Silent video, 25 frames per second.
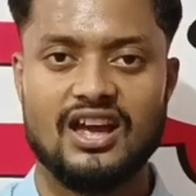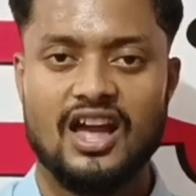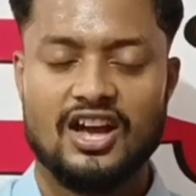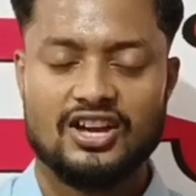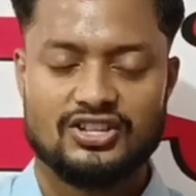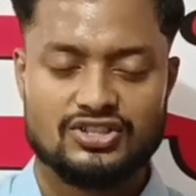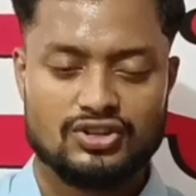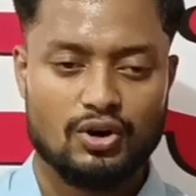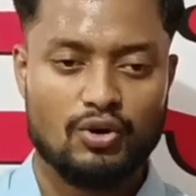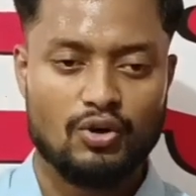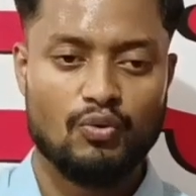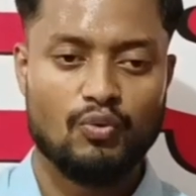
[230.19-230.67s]

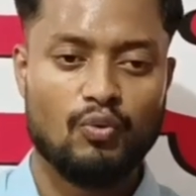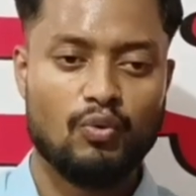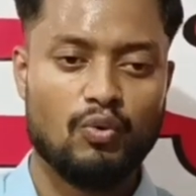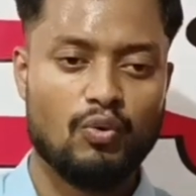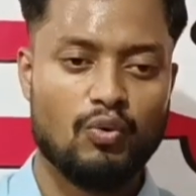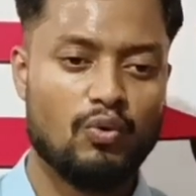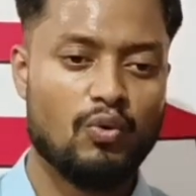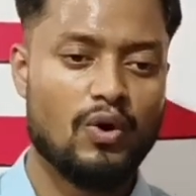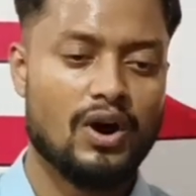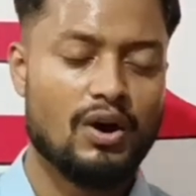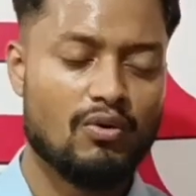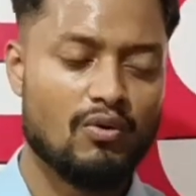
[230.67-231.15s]
So
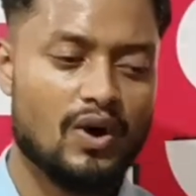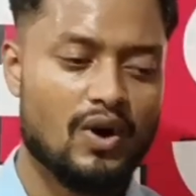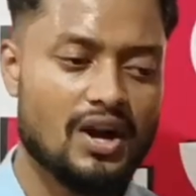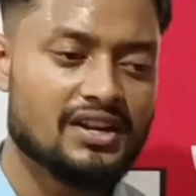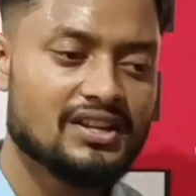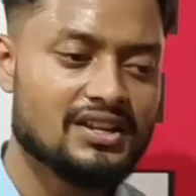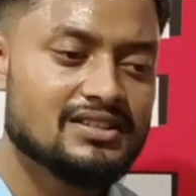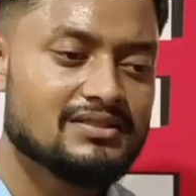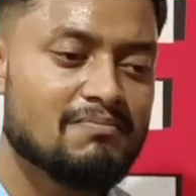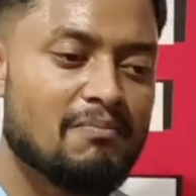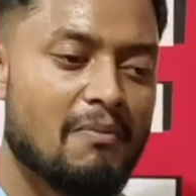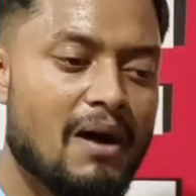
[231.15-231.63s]
wh what
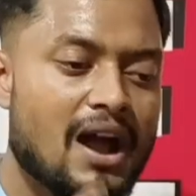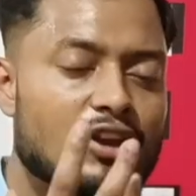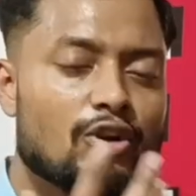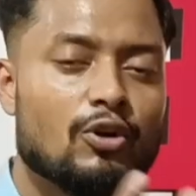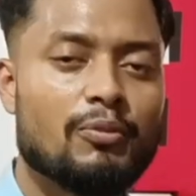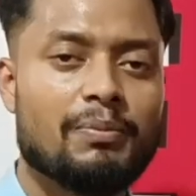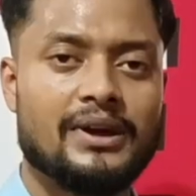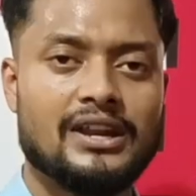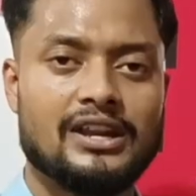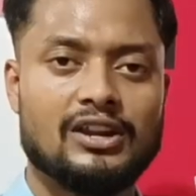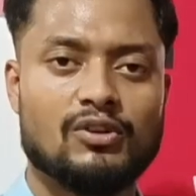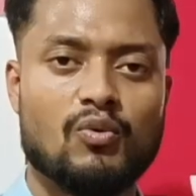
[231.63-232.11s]
is my
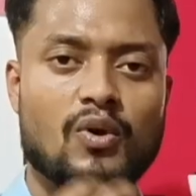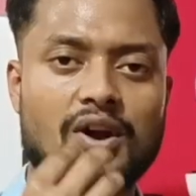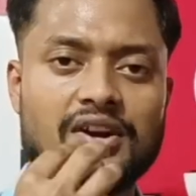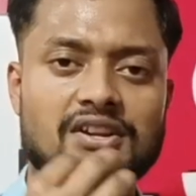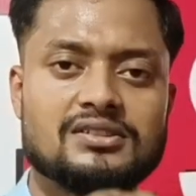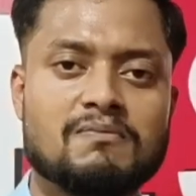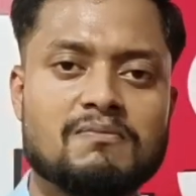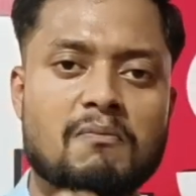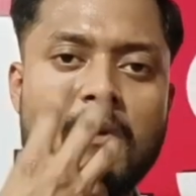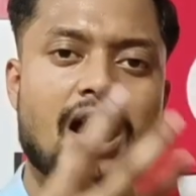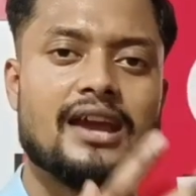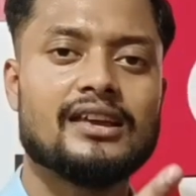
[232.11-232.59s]
opinion? What is
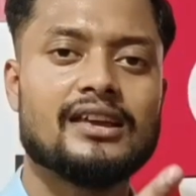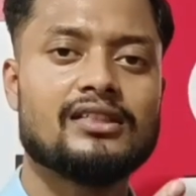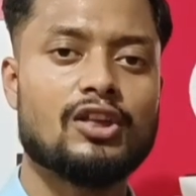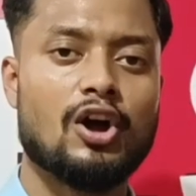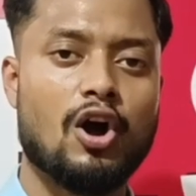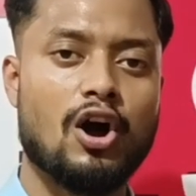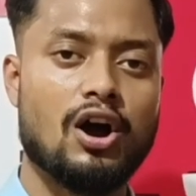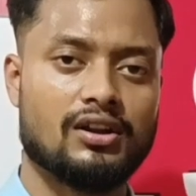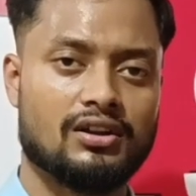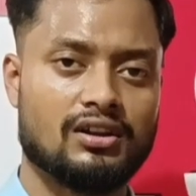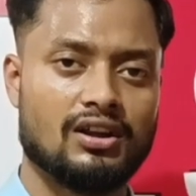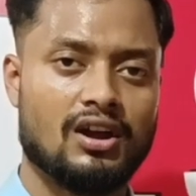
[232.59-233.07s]
my
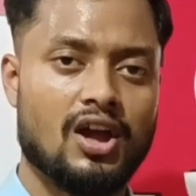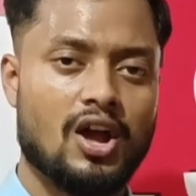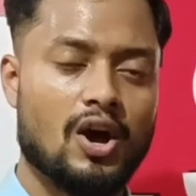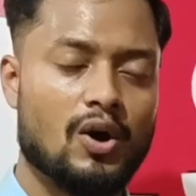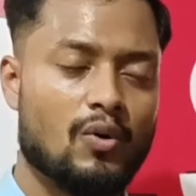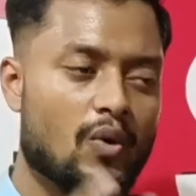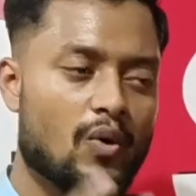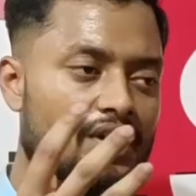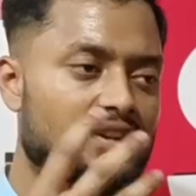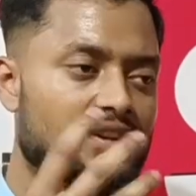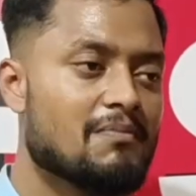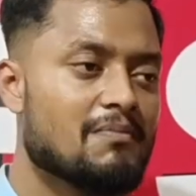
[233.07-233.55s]
thought?
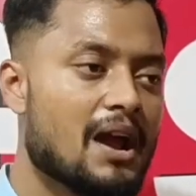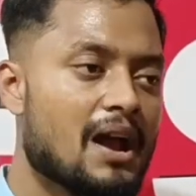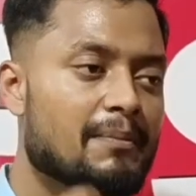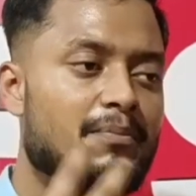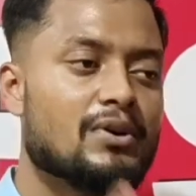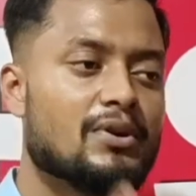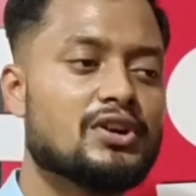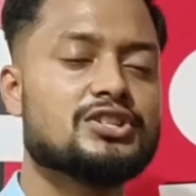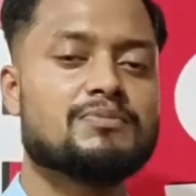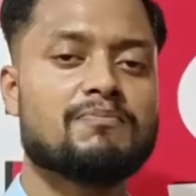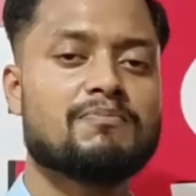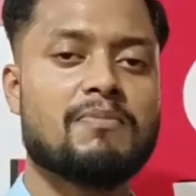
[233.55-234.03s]
What is my
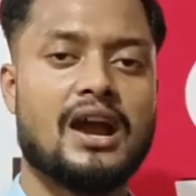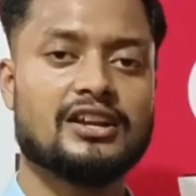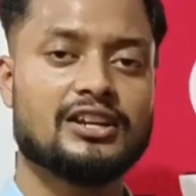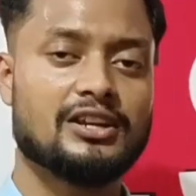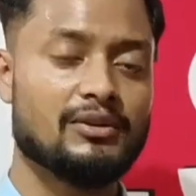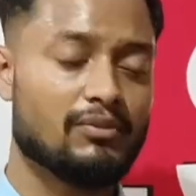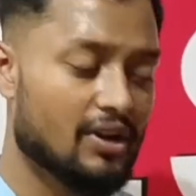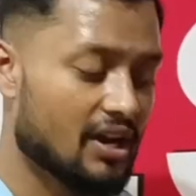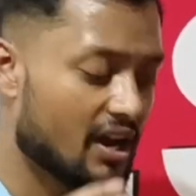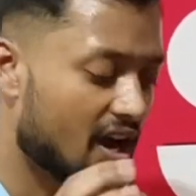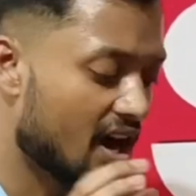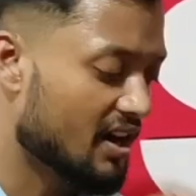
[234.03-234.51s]
perspective
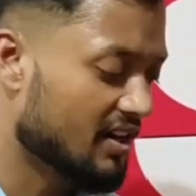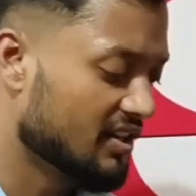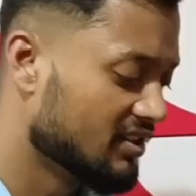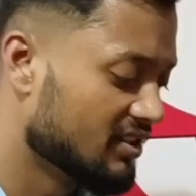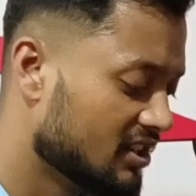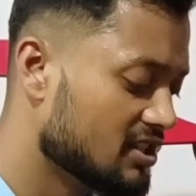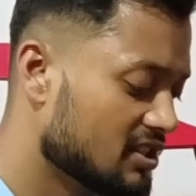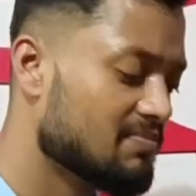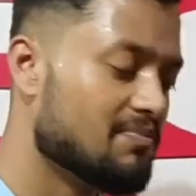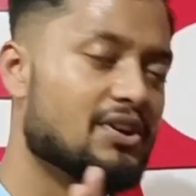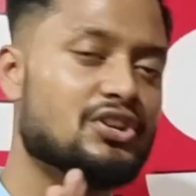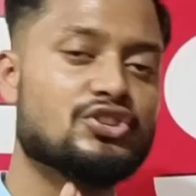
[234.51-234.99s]
regarding
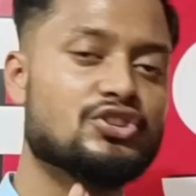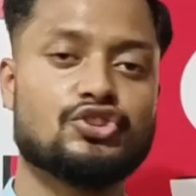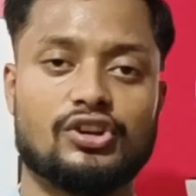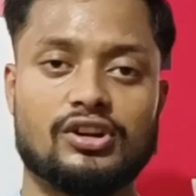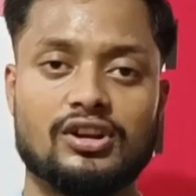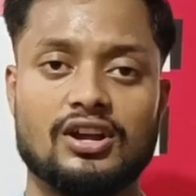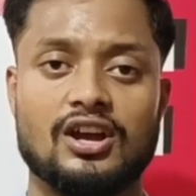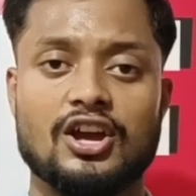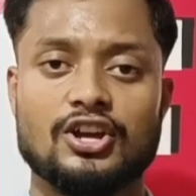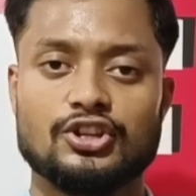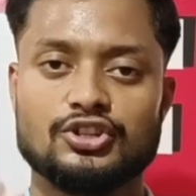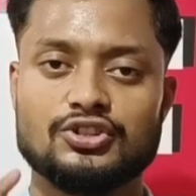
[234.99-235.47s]
this picture?
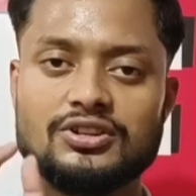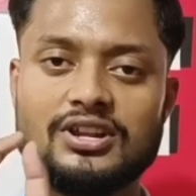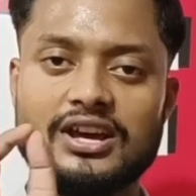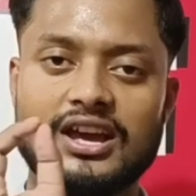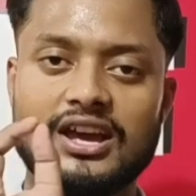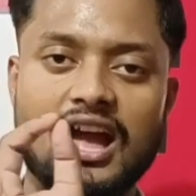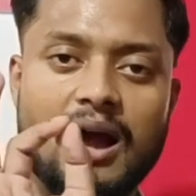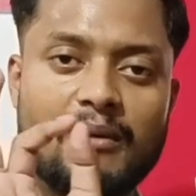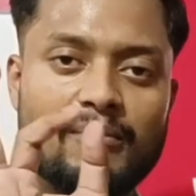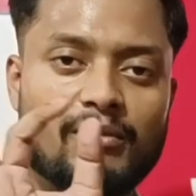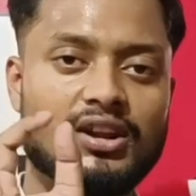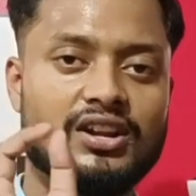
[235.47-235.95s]
Today
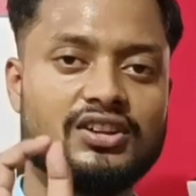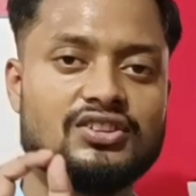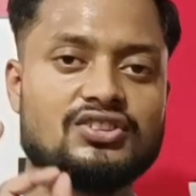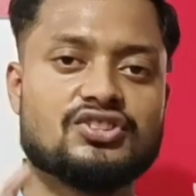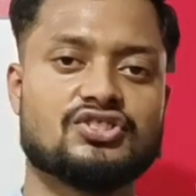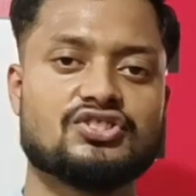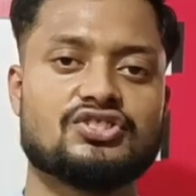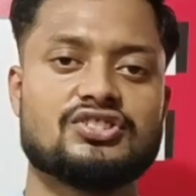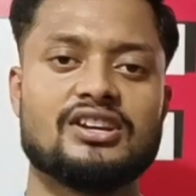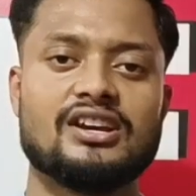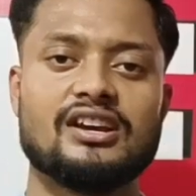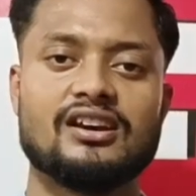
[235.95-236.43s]
I'm gonna
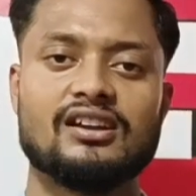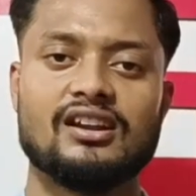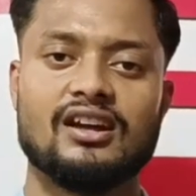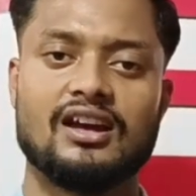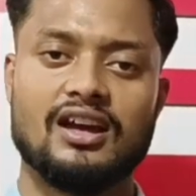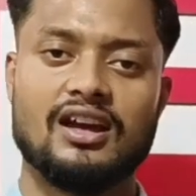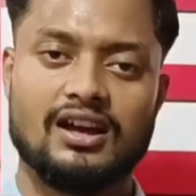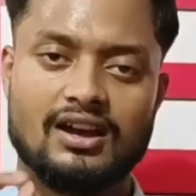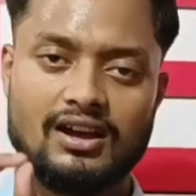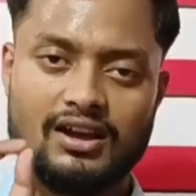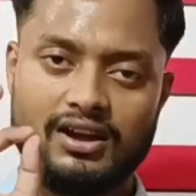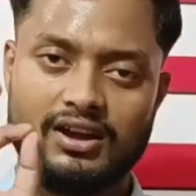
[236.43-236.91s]
just share
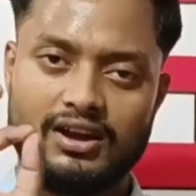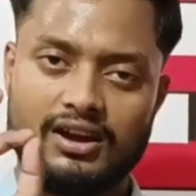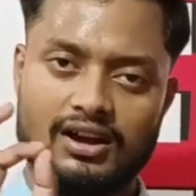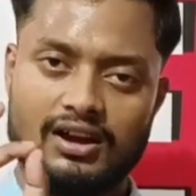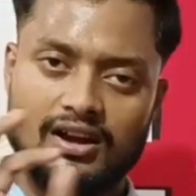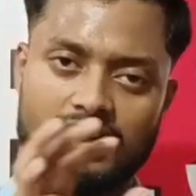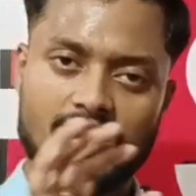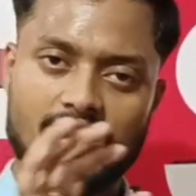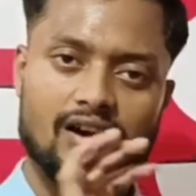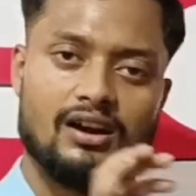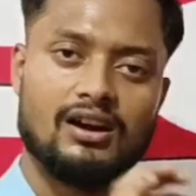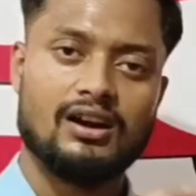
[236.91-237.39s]

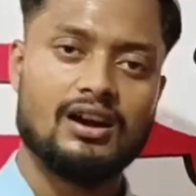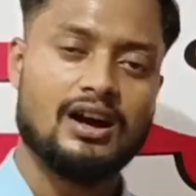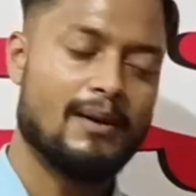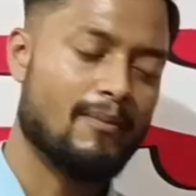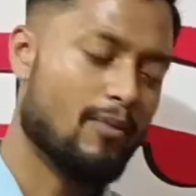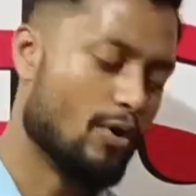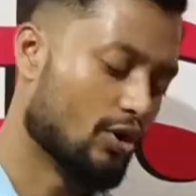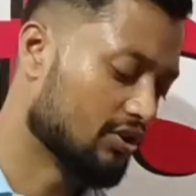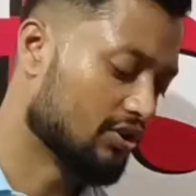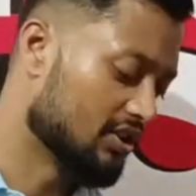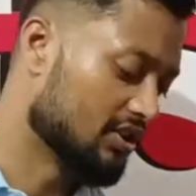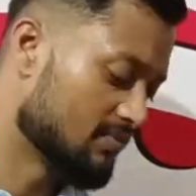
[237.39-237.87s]

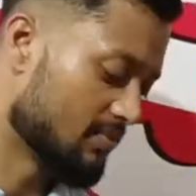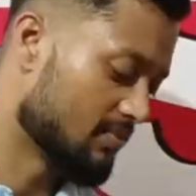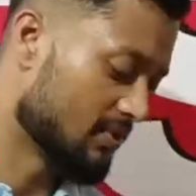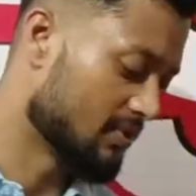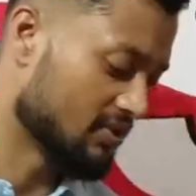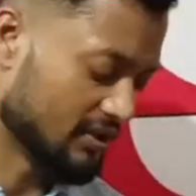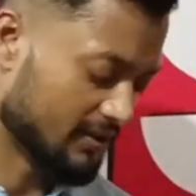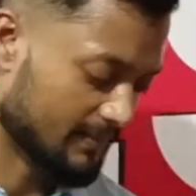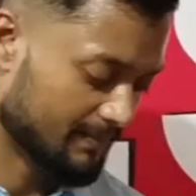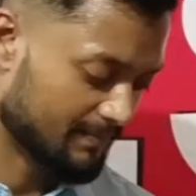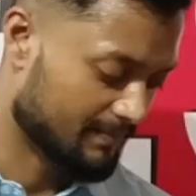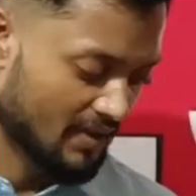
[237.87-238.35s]
about this
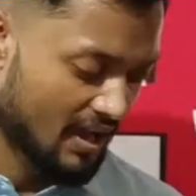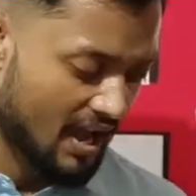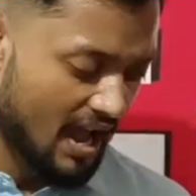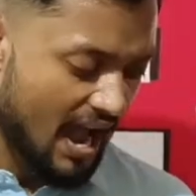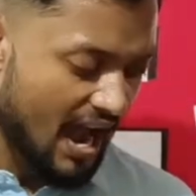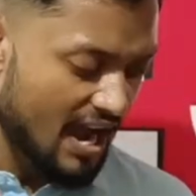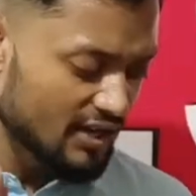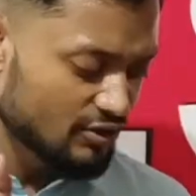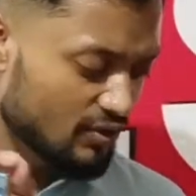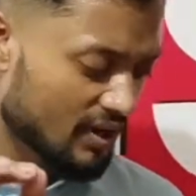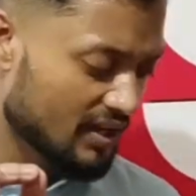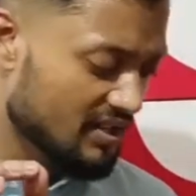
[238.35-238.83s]
picture.
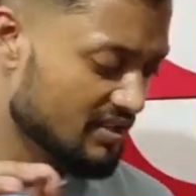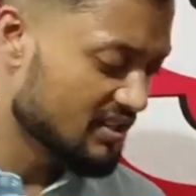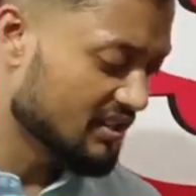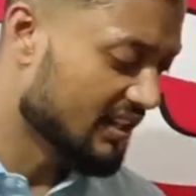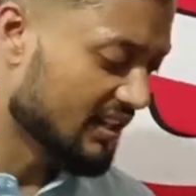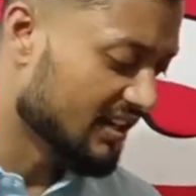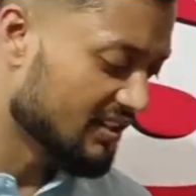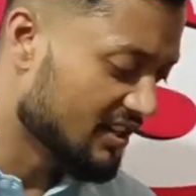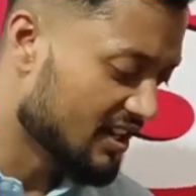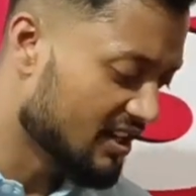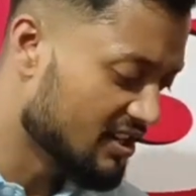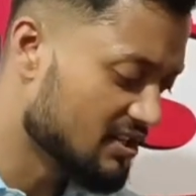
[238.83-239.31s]
As you can see
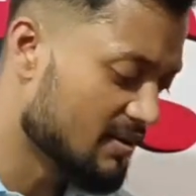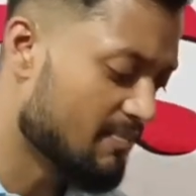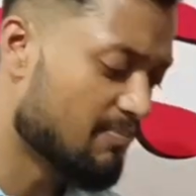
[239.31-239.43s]
that there is a